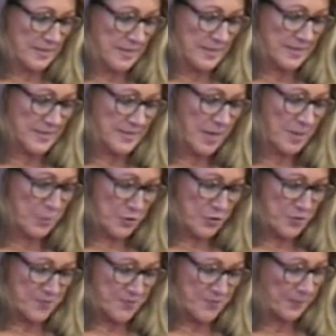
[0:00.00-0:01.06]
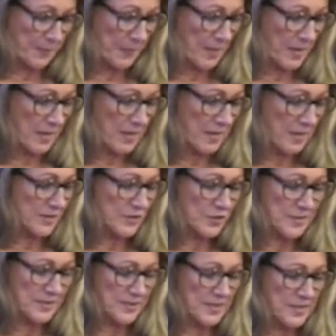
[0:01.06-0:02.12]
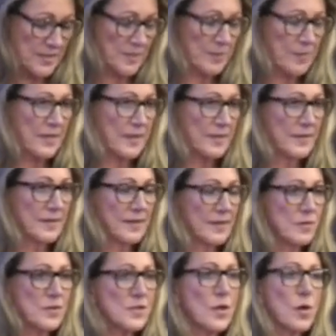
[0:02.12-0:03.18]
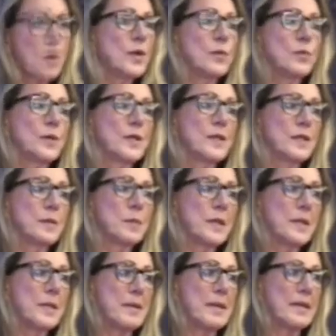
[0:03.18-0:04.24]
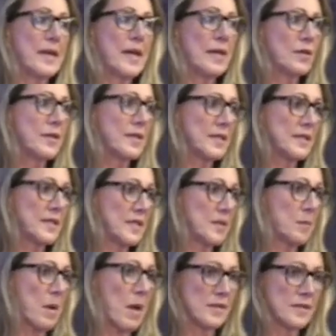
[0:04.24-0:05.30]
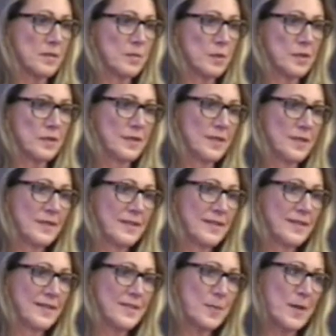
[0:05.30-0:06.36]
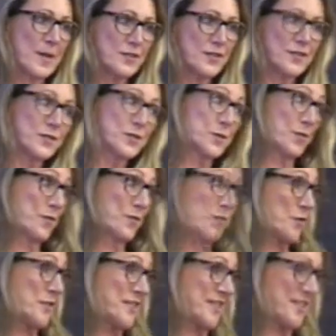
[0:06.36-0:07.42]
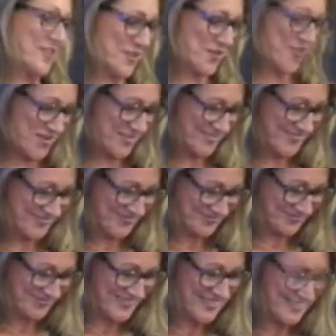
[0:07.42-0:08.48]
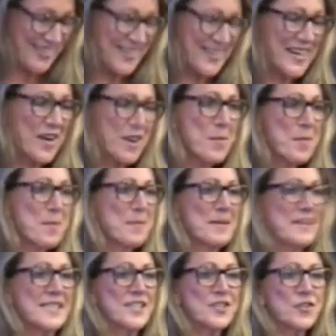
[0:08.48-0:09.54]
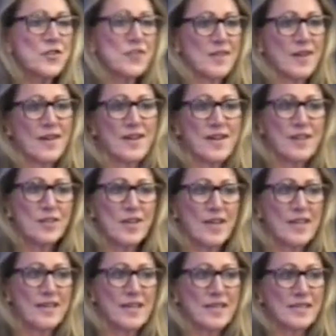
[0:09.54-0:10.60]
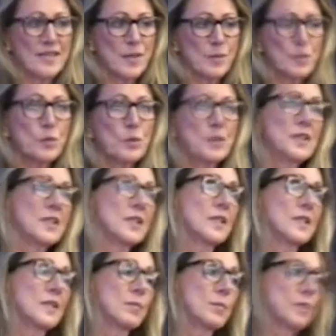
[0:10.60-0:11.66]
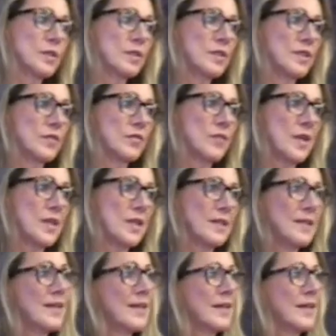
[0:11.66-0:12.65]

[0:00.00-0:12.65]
summer, it just seemed that it was so unreal, but it made everything seem possible, especially to a 14-year-old. And I remember my sisters and I, every night that summer, we'd look at the moon and try to